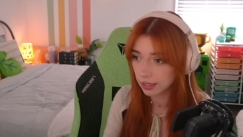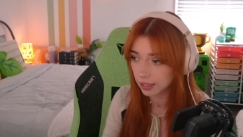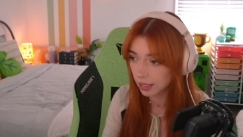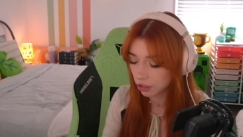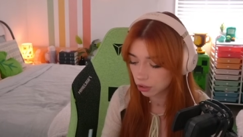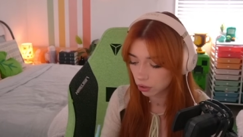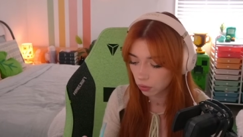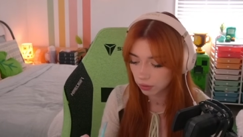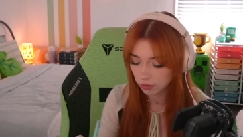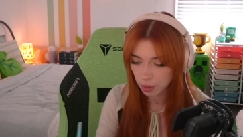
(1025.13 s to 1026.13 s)
that I just
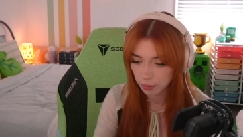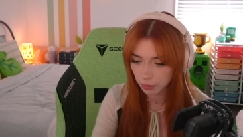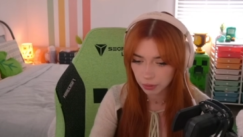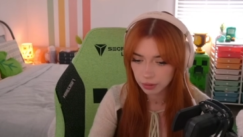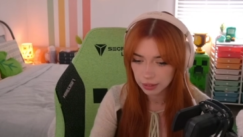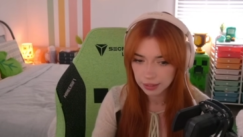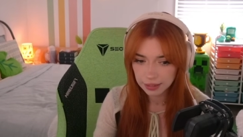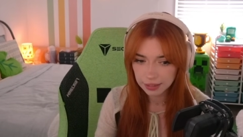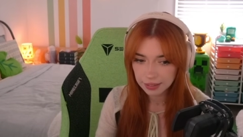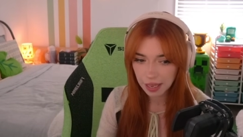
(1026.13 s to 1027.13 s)
told of people
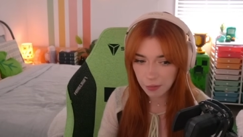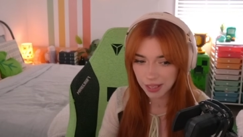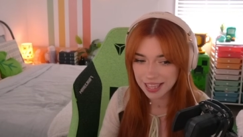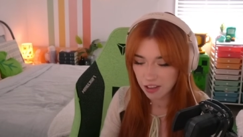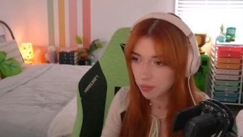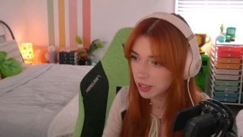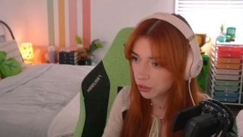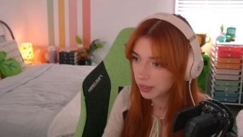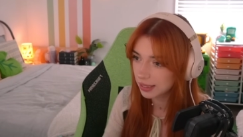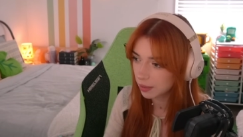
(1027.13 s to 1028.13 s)
and what they've been
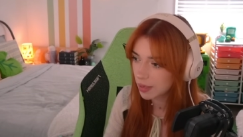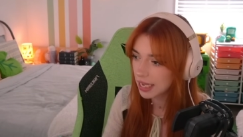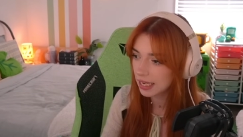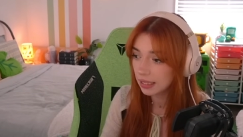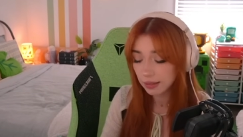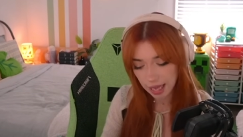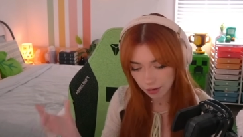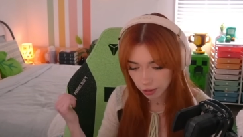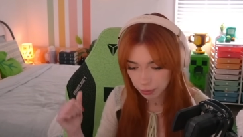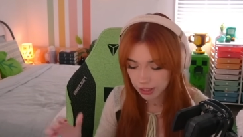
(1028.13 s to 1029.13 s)
doing to me, that
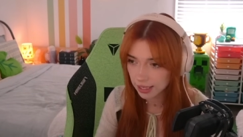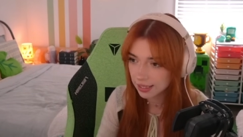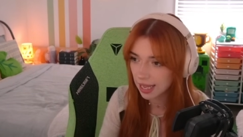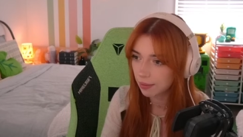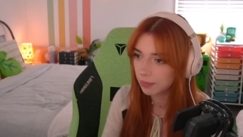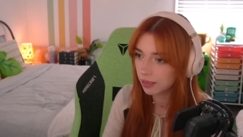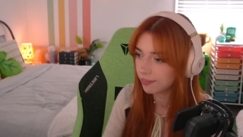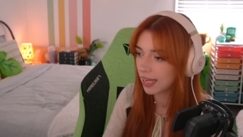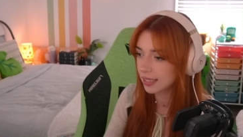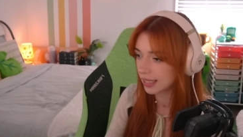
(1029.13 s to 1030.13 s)
represents them, if
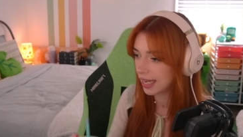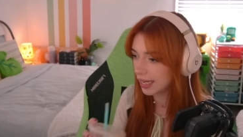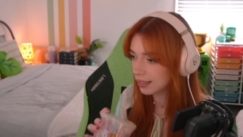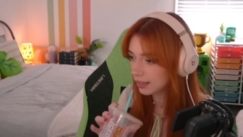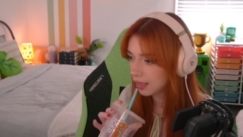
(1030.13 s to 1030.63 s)
that's the case.